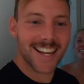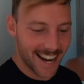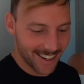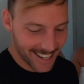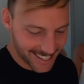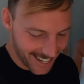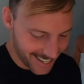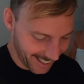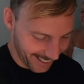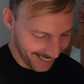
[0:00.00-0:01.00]
Nice and easy.
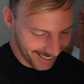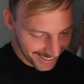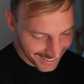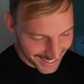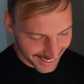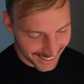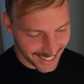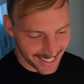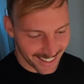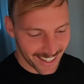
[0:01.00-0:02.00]
Nice and
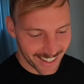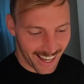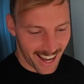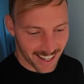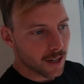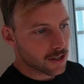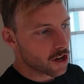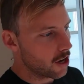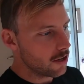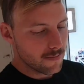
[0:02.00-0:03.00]
easy. Okay.
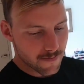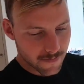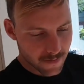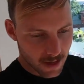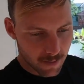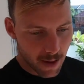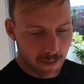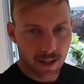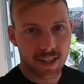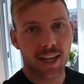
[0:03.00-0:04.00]
So maybe I'll
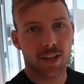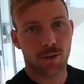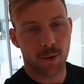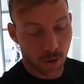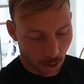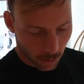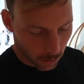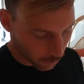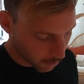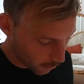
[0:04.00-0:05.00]
take you through a normal
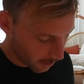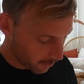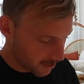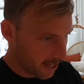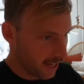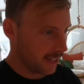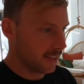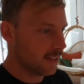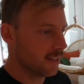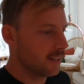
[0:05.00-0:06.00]
morning routine.
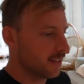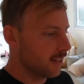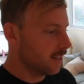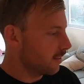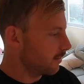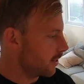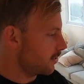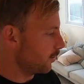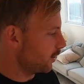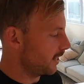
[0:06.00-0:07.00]
First of
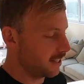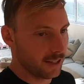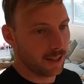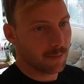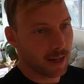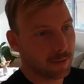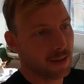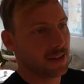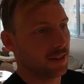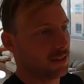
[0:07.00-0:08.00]
all, I need to make
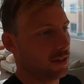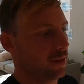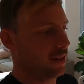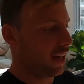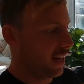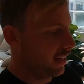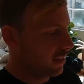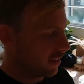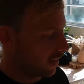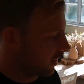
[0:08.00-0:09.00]
myself something to eat,
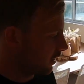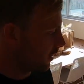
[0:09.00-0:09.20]
and